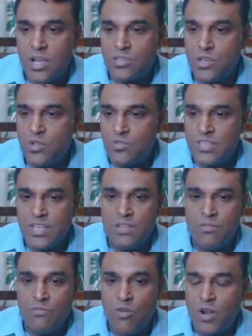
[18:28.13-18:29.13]
so
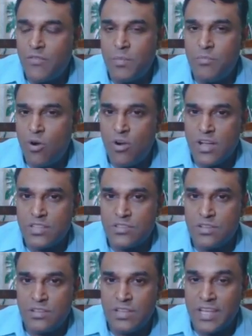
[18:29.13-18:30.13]
using whatever
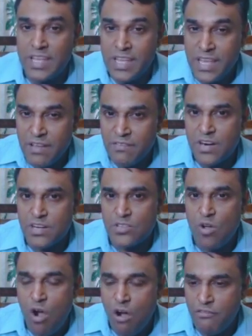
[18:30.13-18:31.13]
products, the keywords
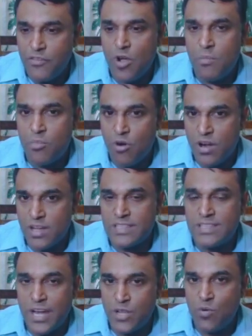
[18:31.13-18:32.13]
of your products
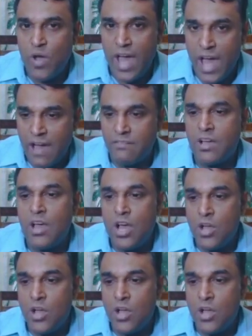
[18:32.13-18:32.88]
that you have,